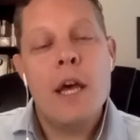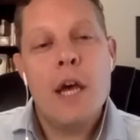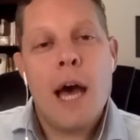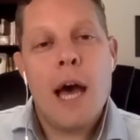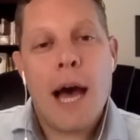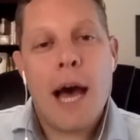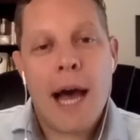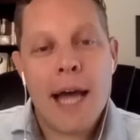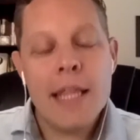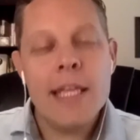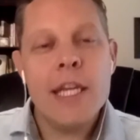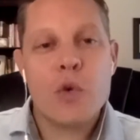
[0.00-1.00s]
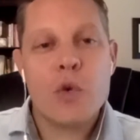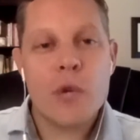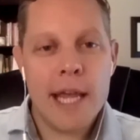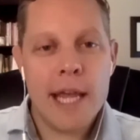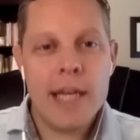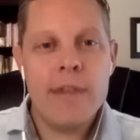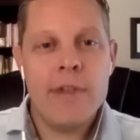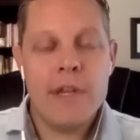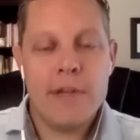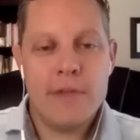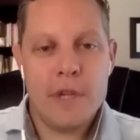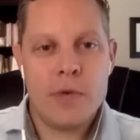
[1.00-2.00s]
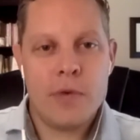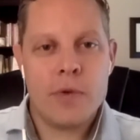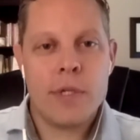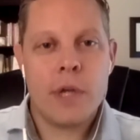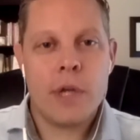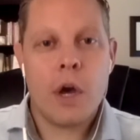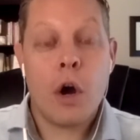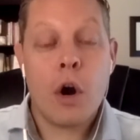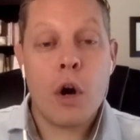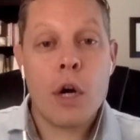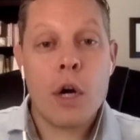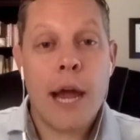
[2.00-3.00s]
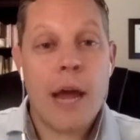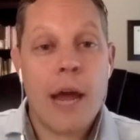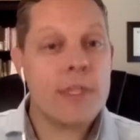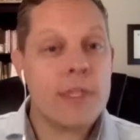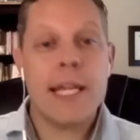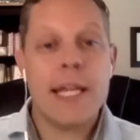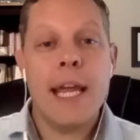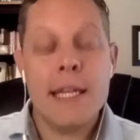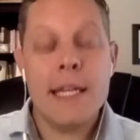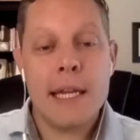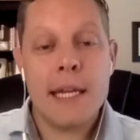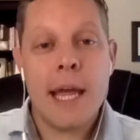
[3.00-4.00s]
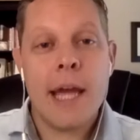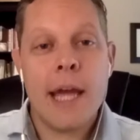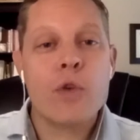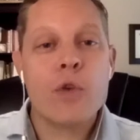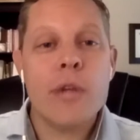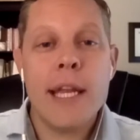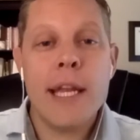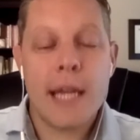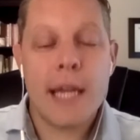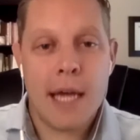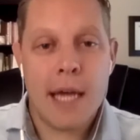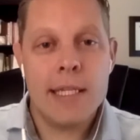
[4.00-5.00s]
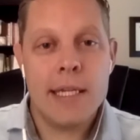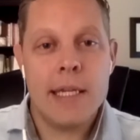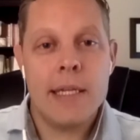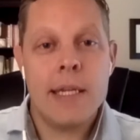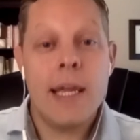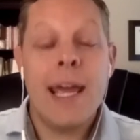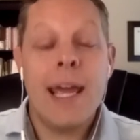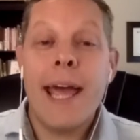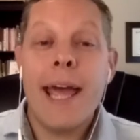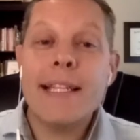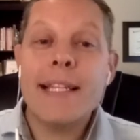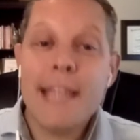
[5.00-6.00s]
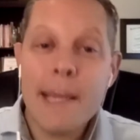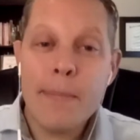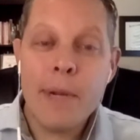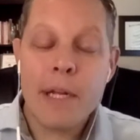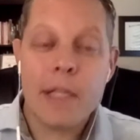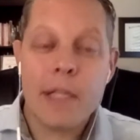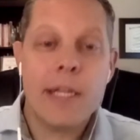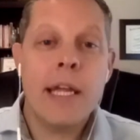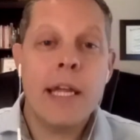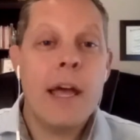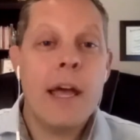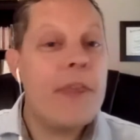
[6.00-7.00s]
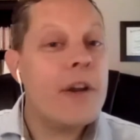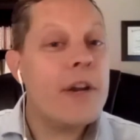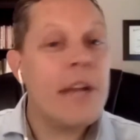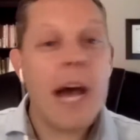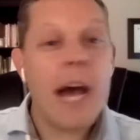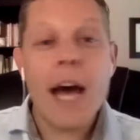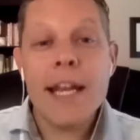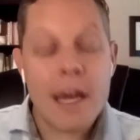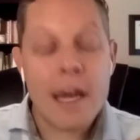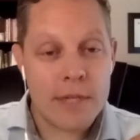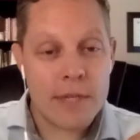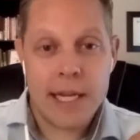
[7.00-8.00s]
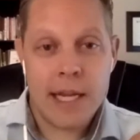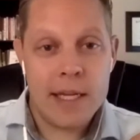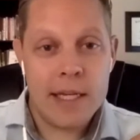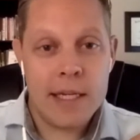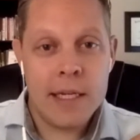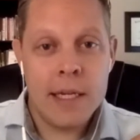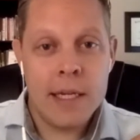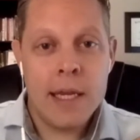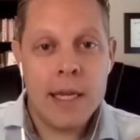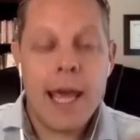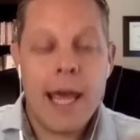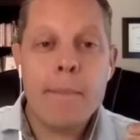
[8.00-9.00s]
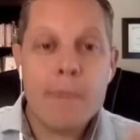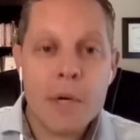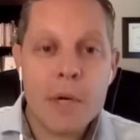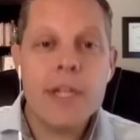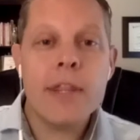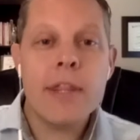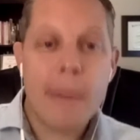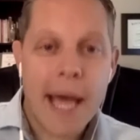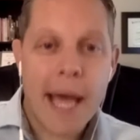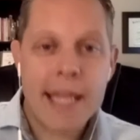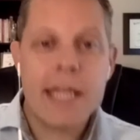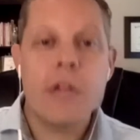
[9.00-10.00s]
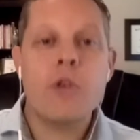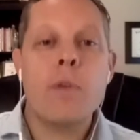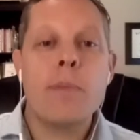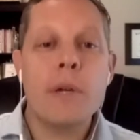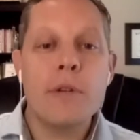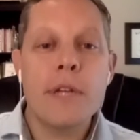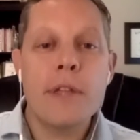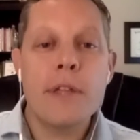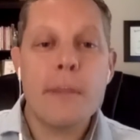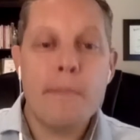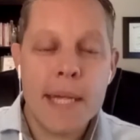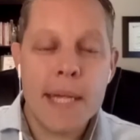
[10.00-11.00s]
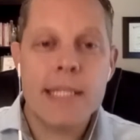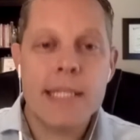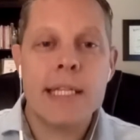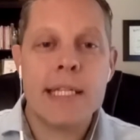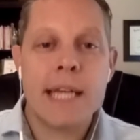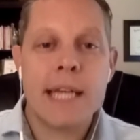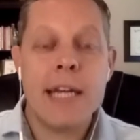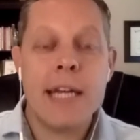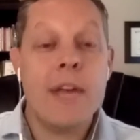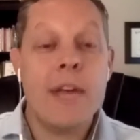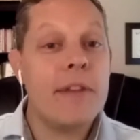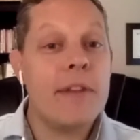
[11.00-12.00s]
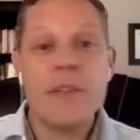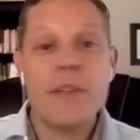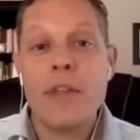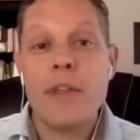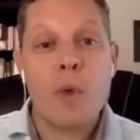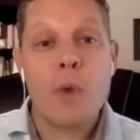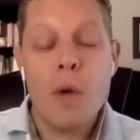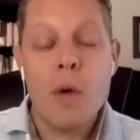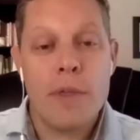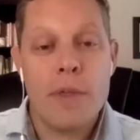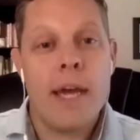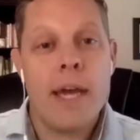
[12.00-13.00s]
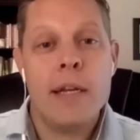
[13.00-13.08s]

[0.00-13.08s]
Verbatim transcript: highly creative individuals are outstanding at creating content. And typically, they're not outstanding at building the back end or building the business side of that. And there's nothing wrong with that.